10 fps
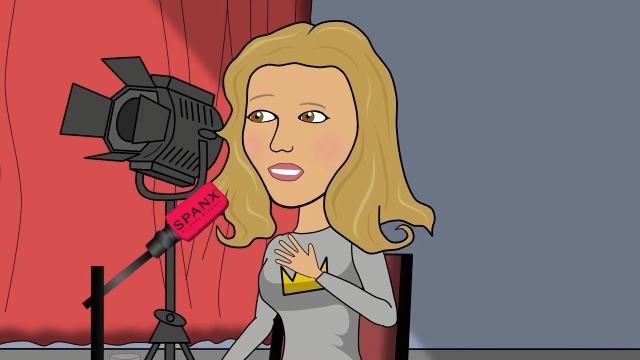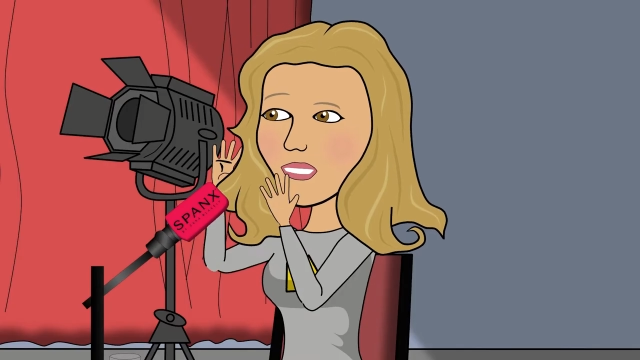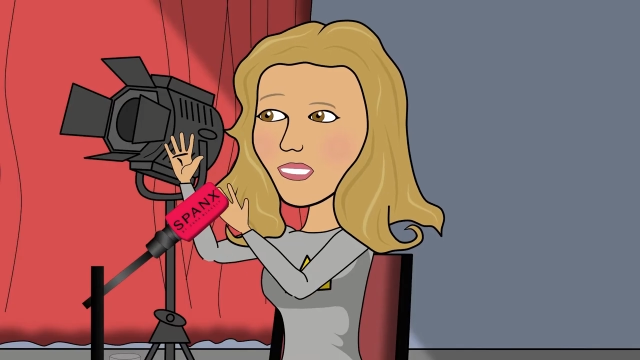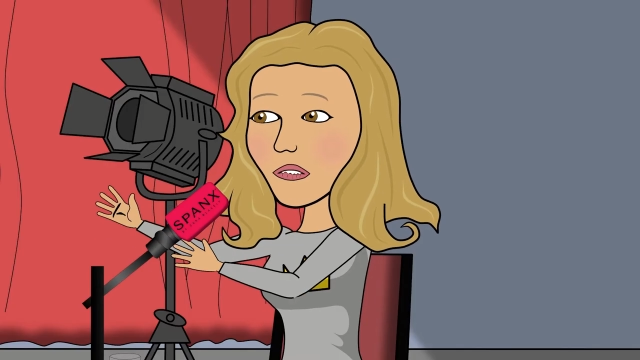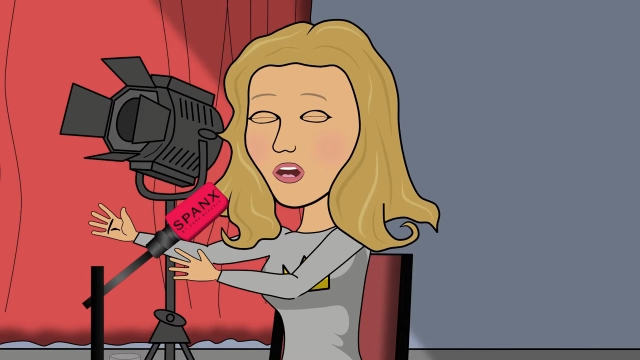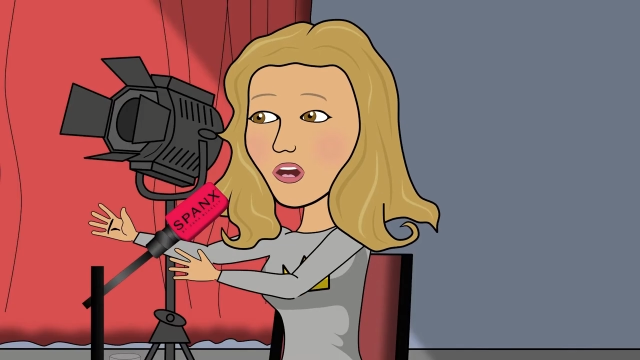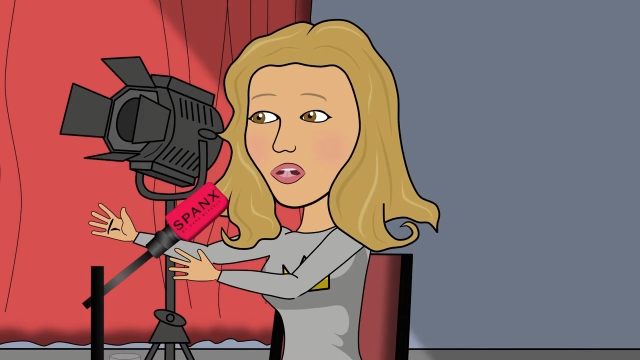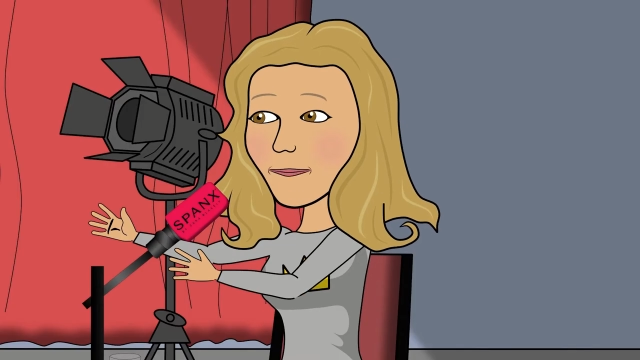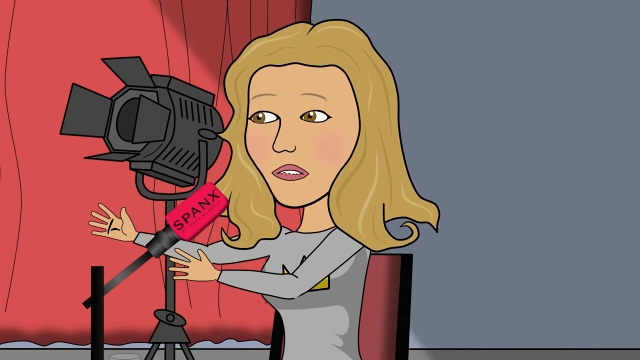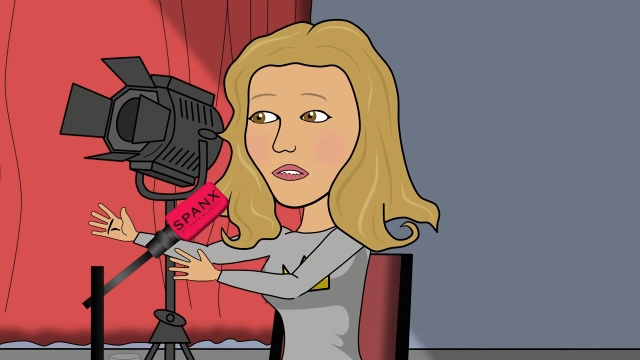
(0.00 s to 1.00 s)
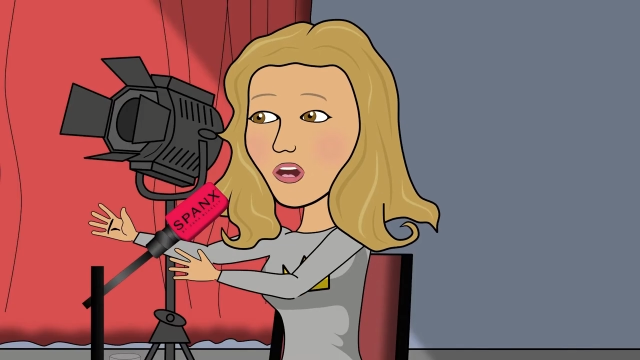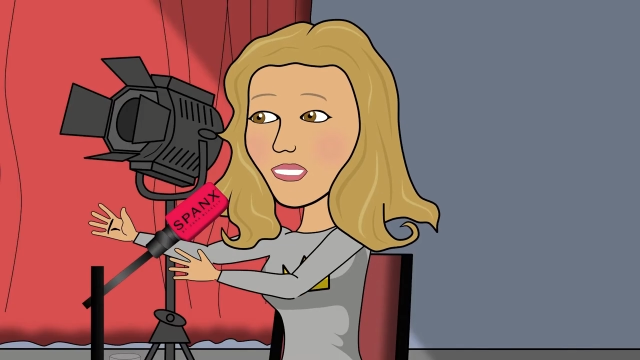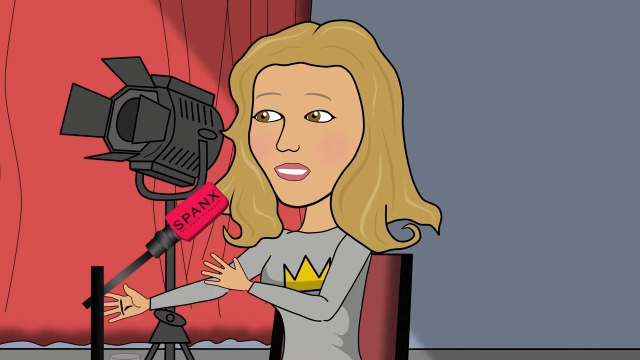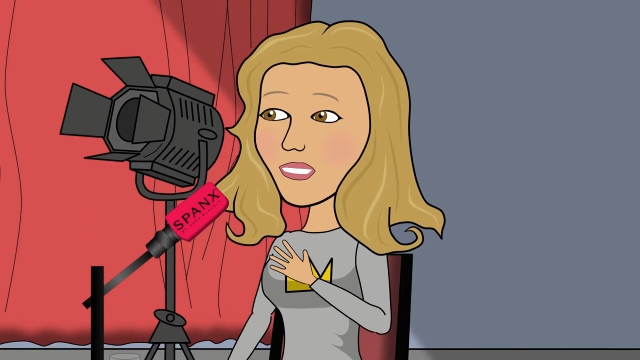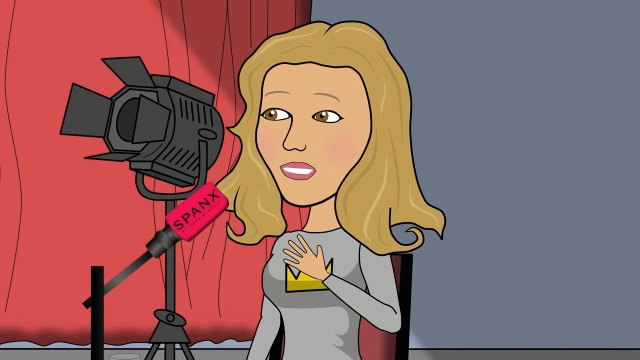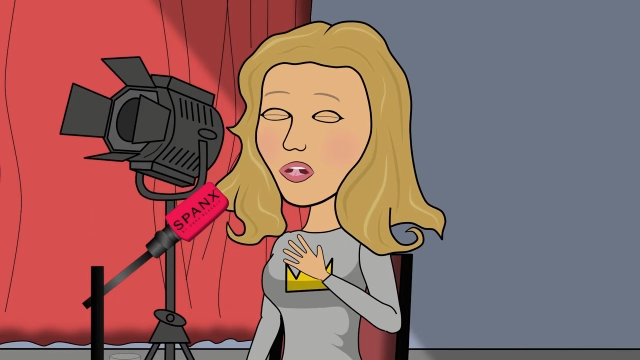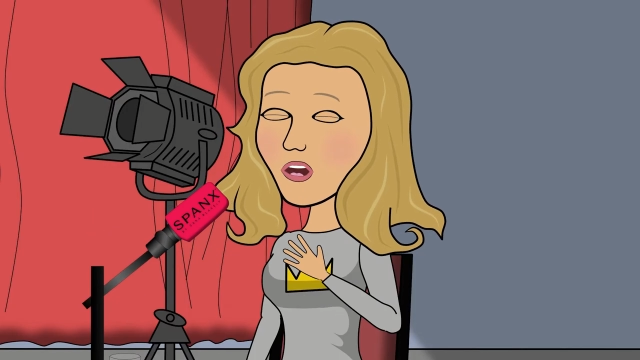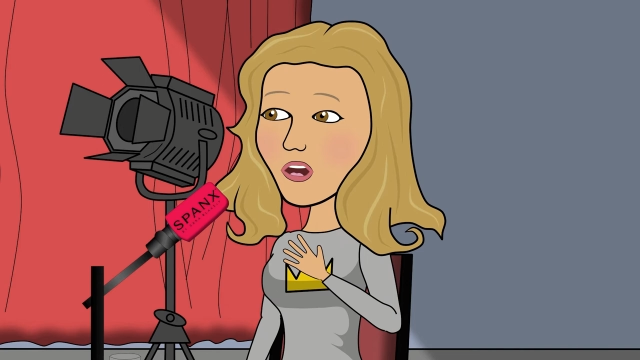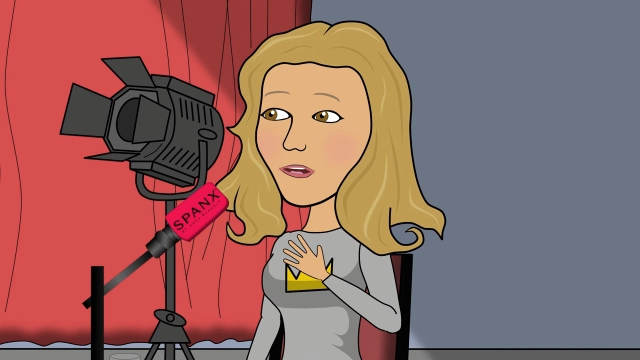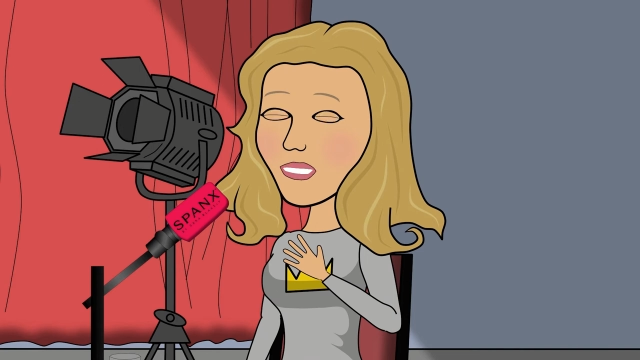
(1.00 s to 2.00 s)
I've failed. If I do
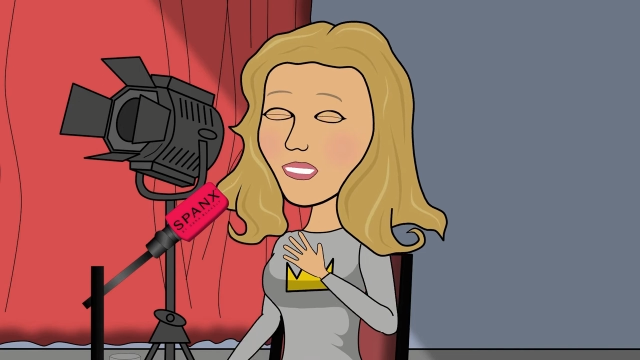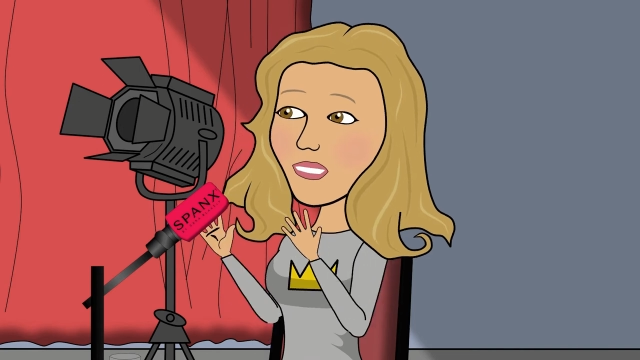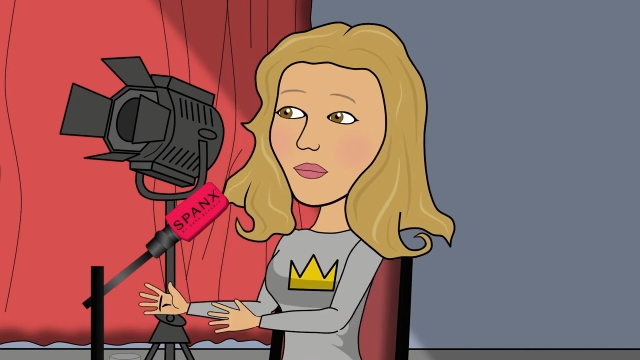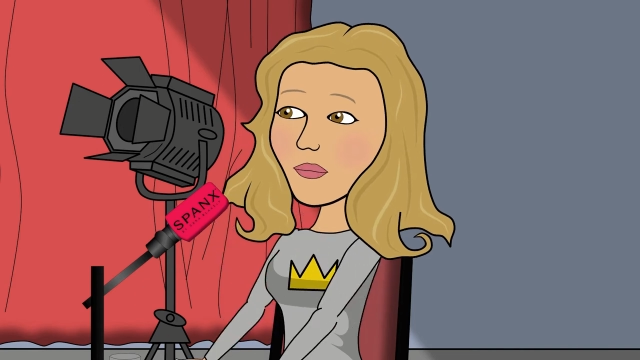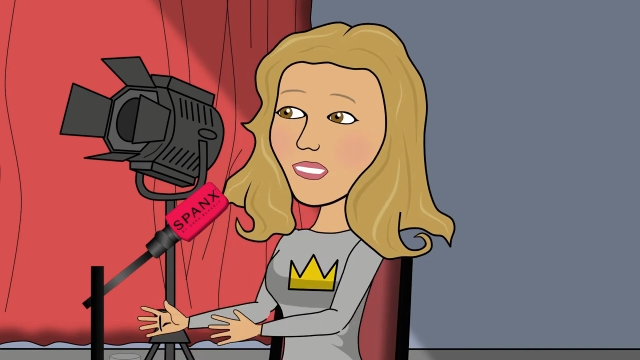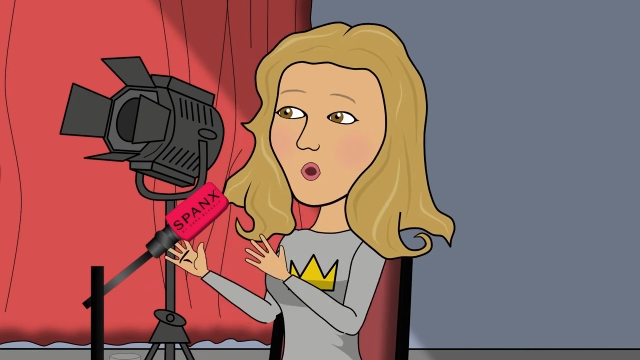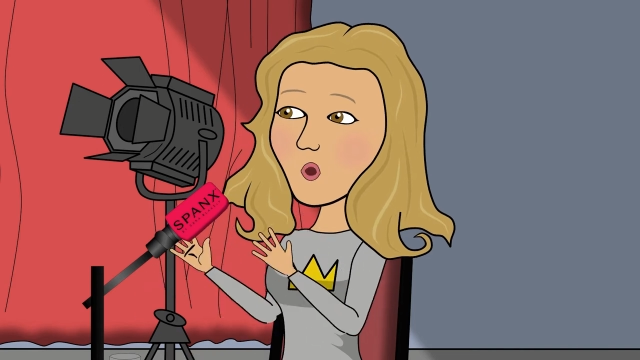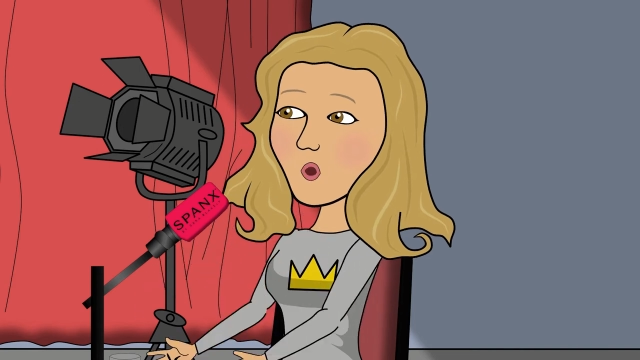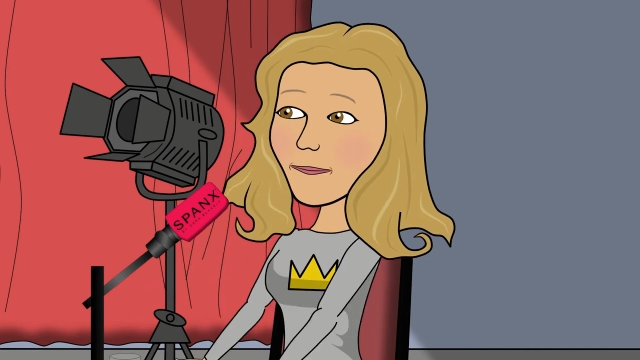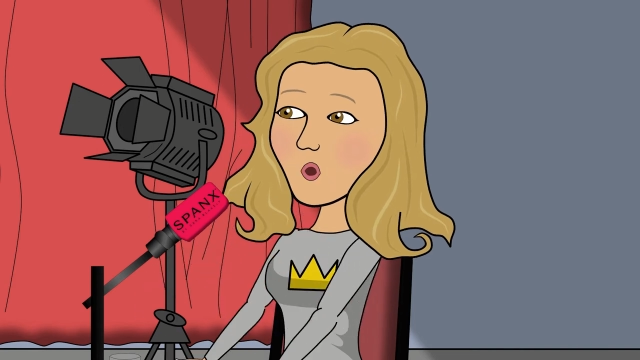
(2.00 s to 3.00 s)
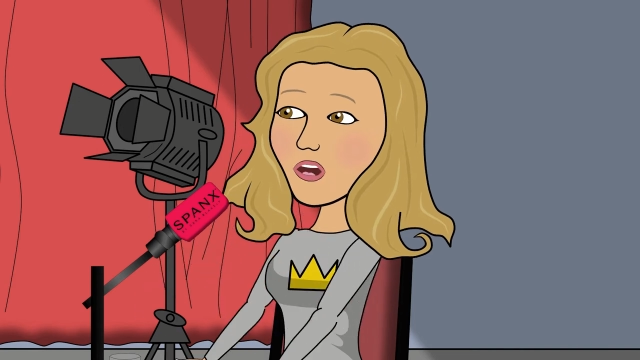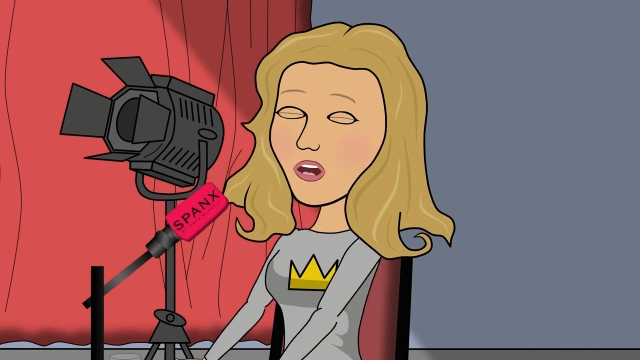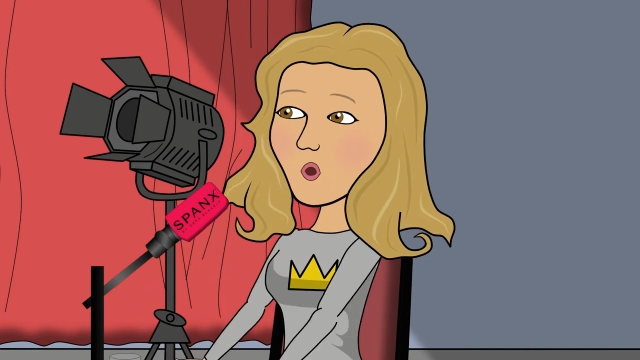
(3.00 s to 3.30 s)
it and it doesn't turn out great,